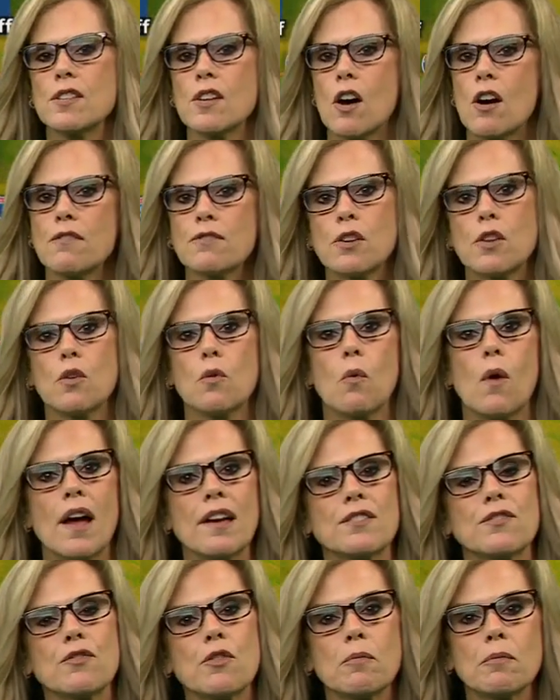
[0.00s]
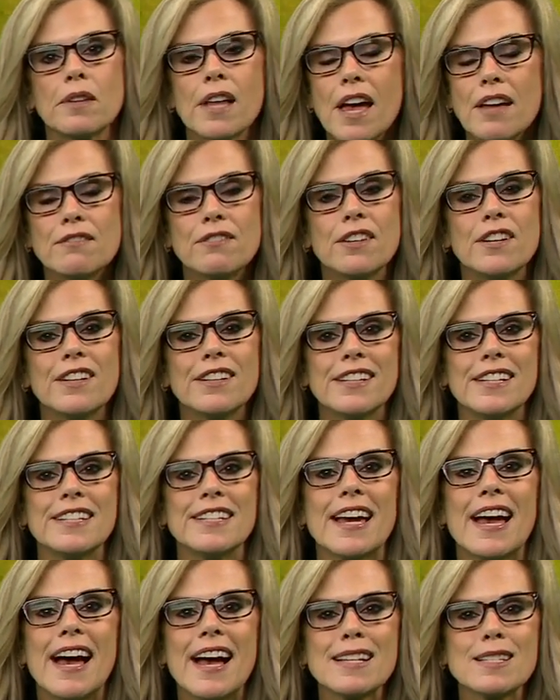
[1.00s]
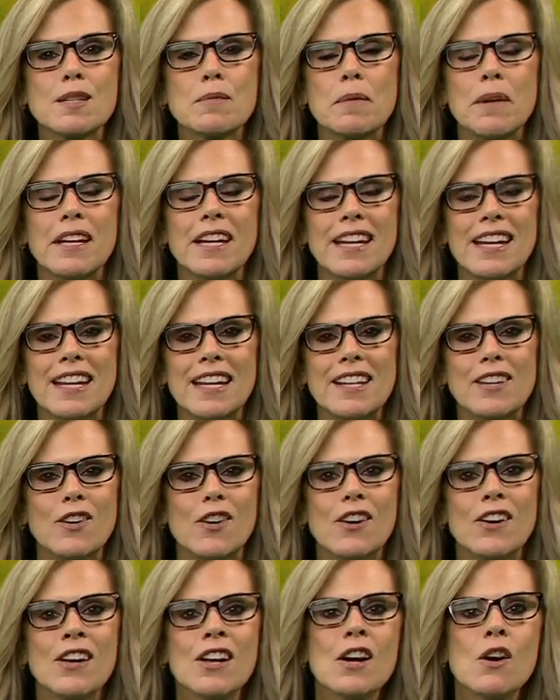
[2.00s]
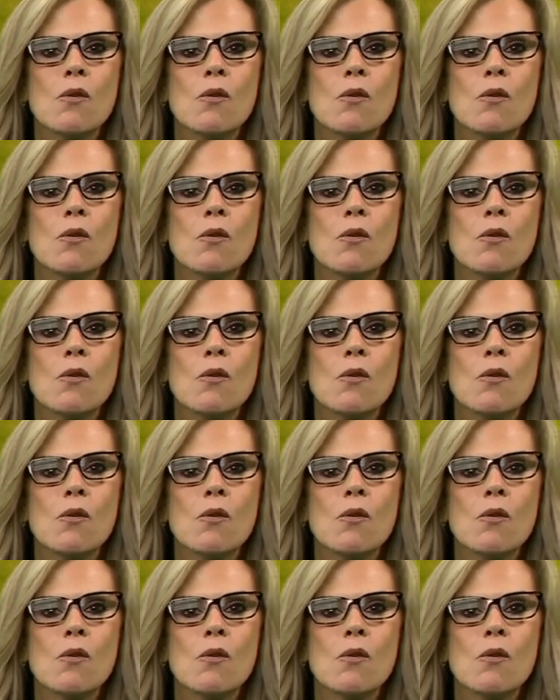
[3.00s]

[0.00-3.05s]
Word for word: off to the west from Leadville into Aspen and Eagle.